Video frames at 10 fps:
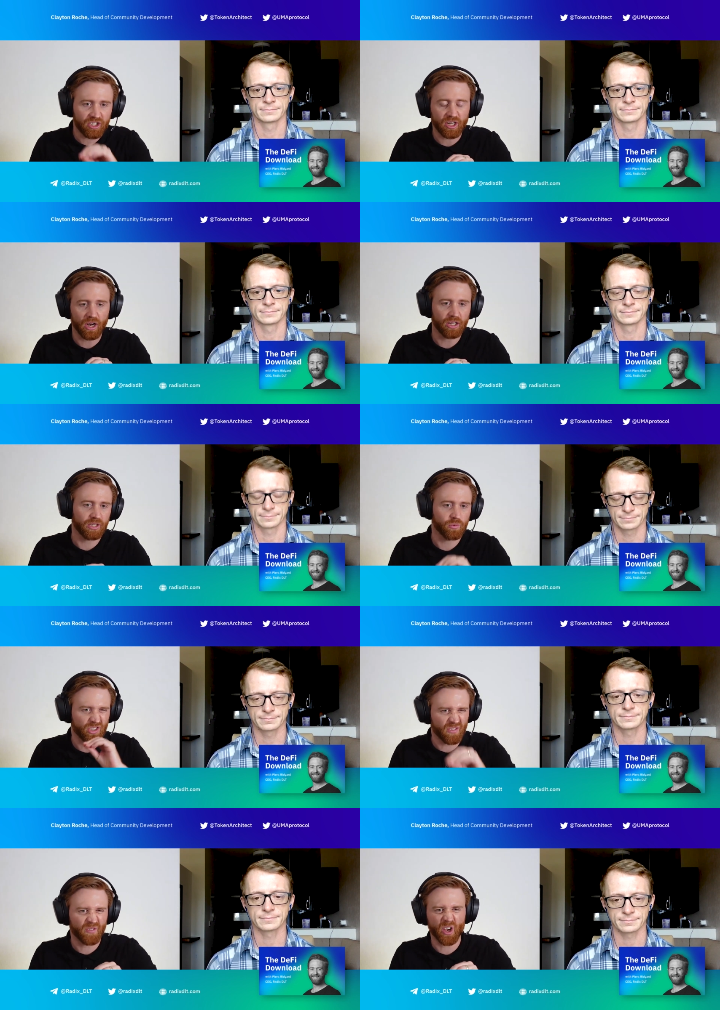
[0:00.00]
Speaker 1: started?
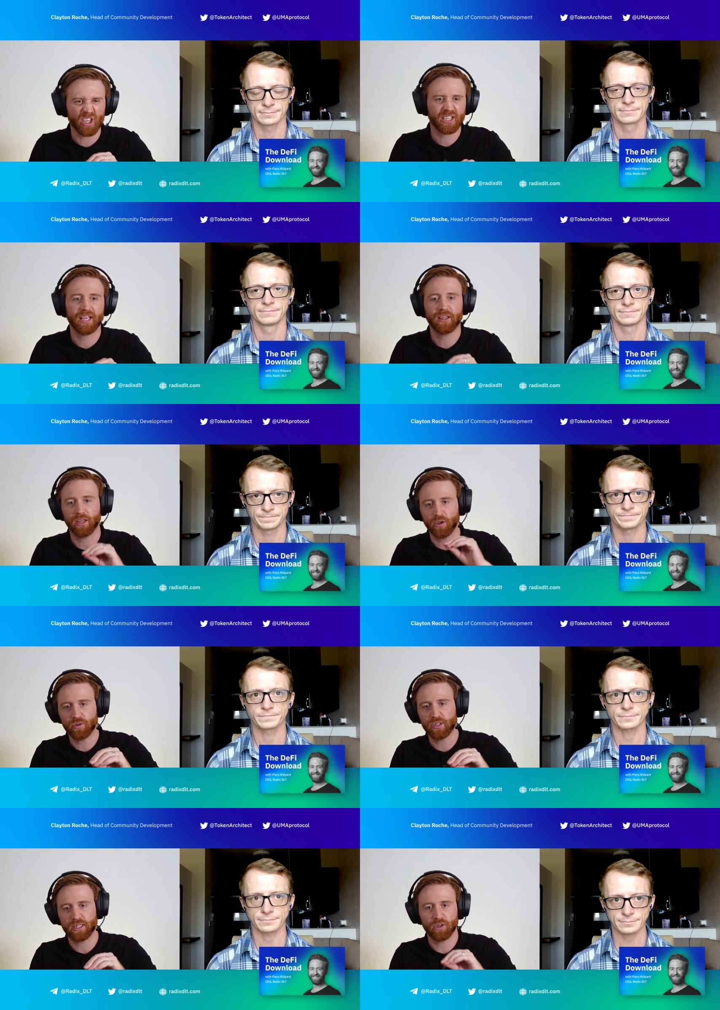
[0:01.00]
What's the first thing that
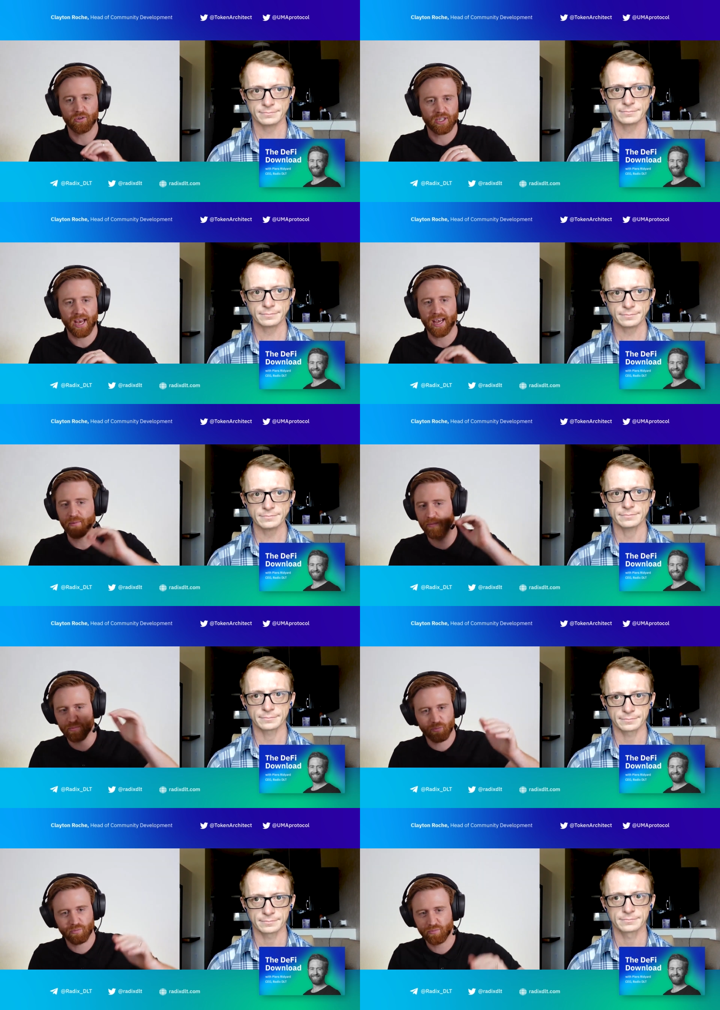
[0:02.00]
you you say
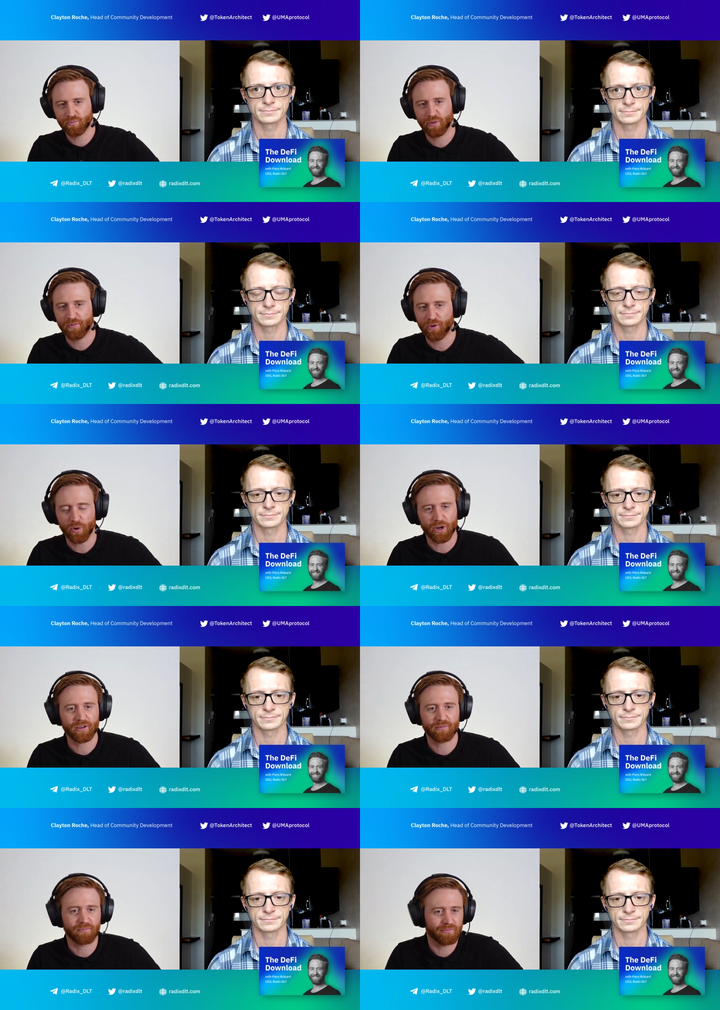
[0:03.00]
if you want
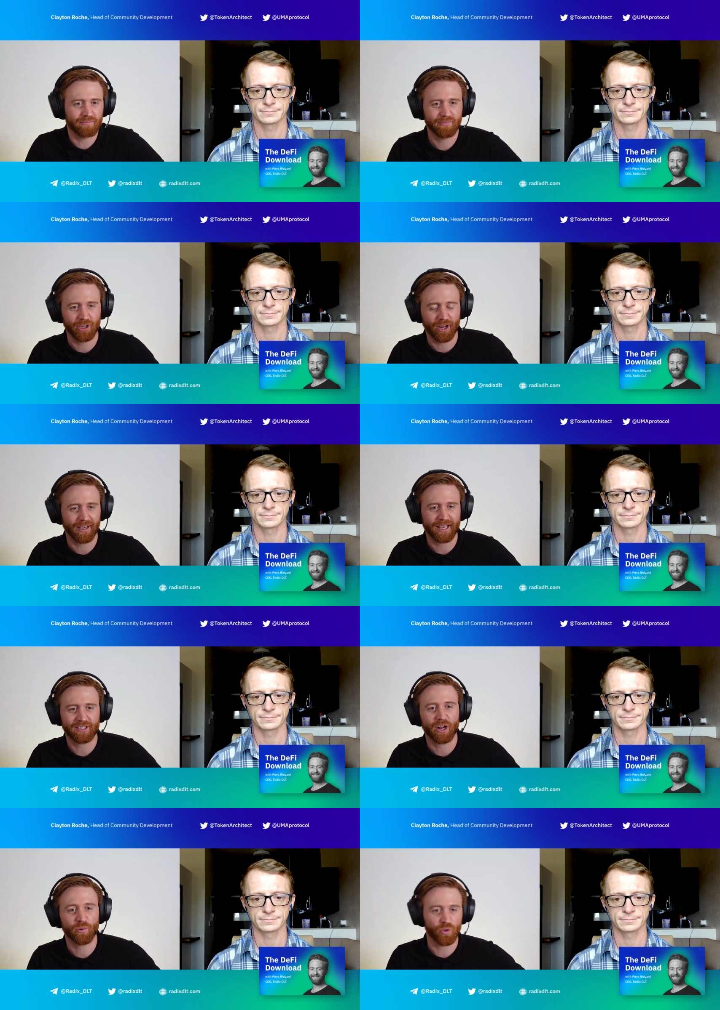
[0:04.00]
to, you know, get
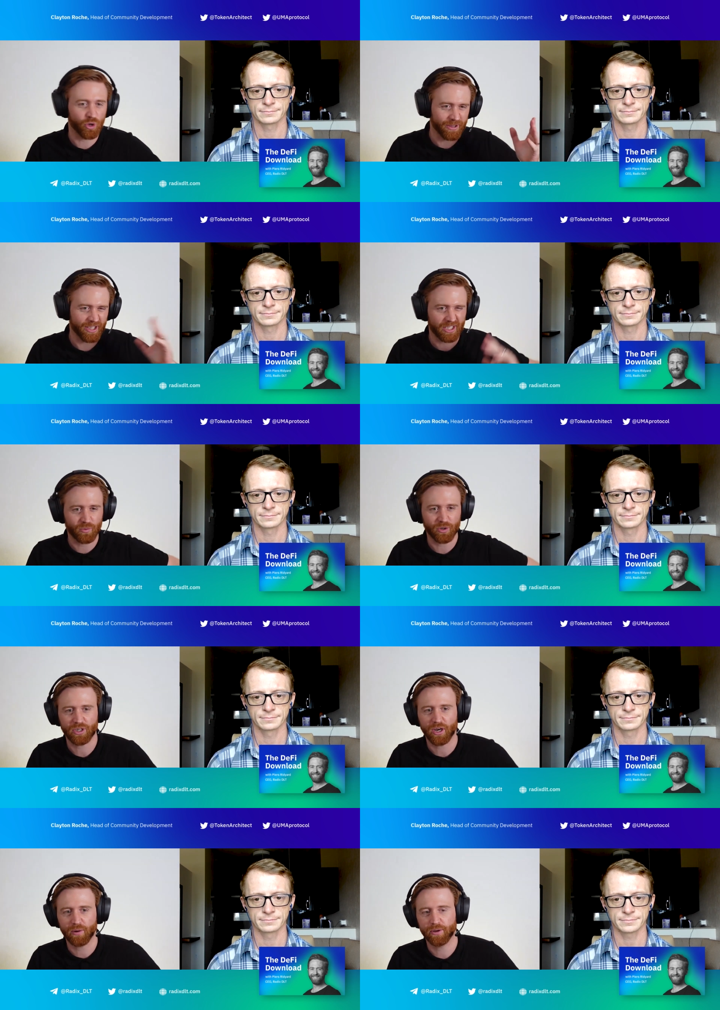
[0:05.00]
started with UMA? This is what you
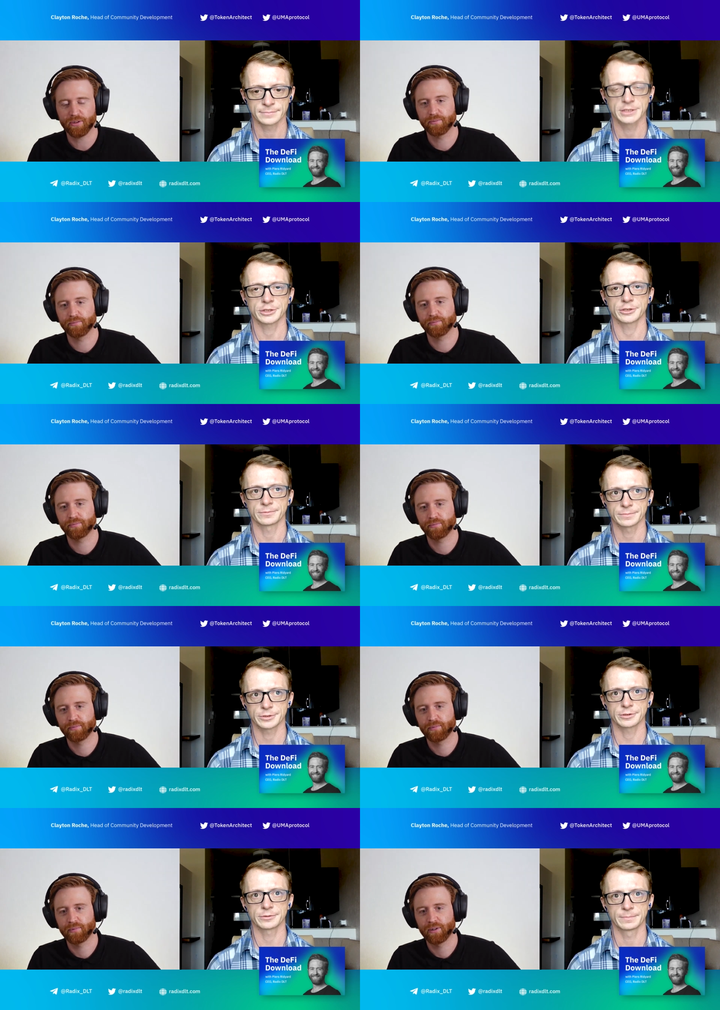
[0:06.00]
start
Speaker 2: with. Sure,
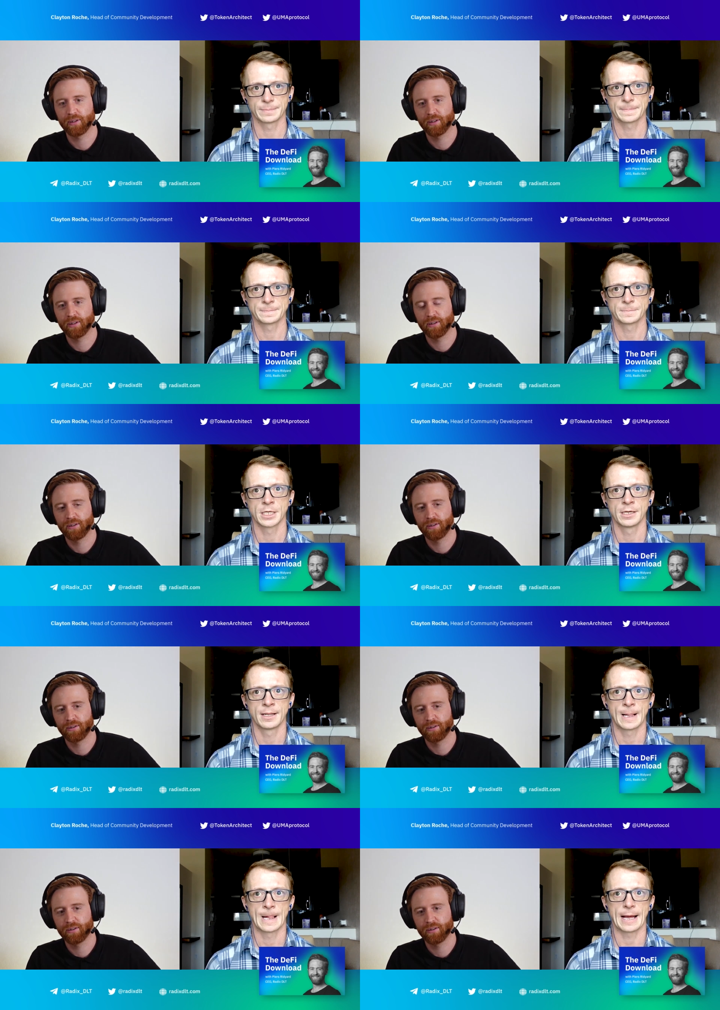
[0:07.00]
sure.
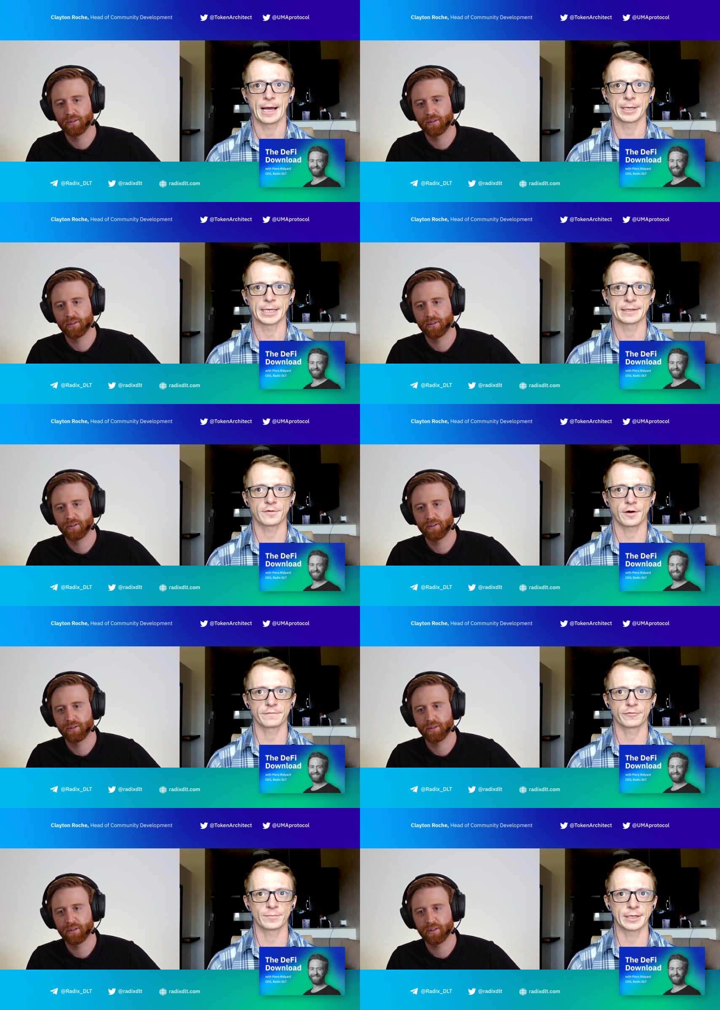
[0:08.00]
I mean, it's hard
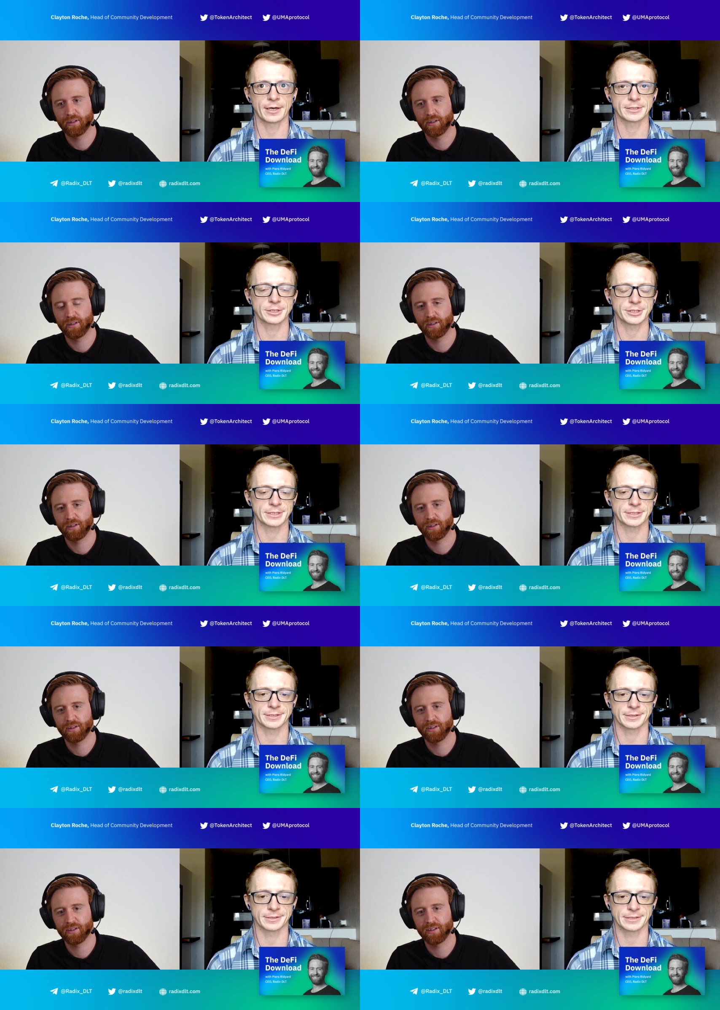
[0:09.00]
for me not to just
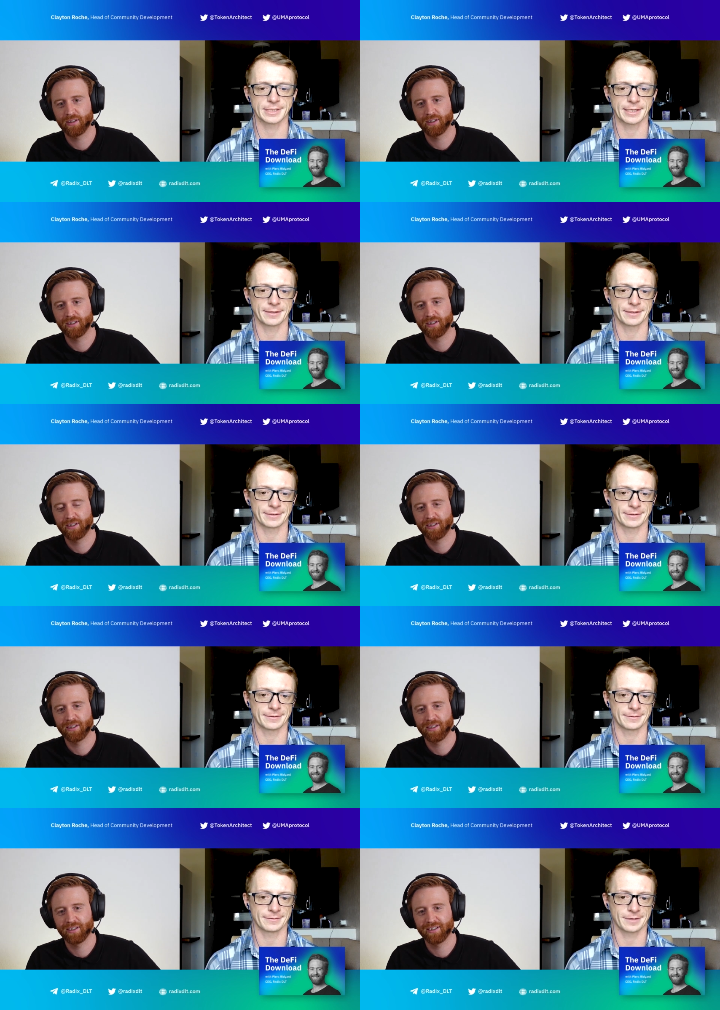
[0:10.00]
say that
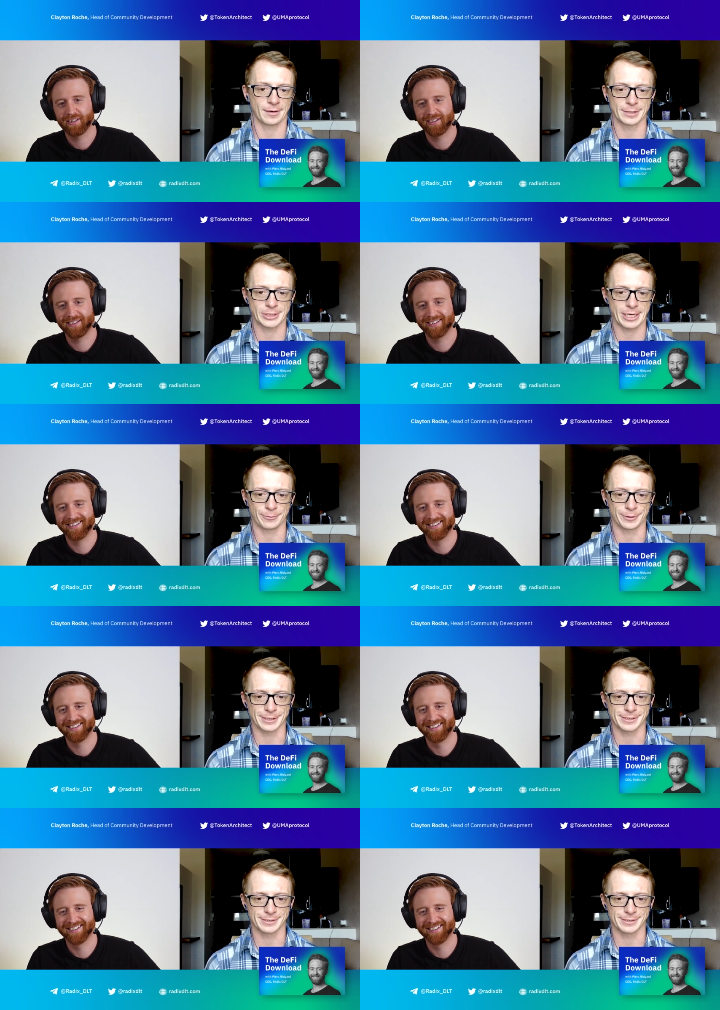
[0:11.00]
come and chat with us.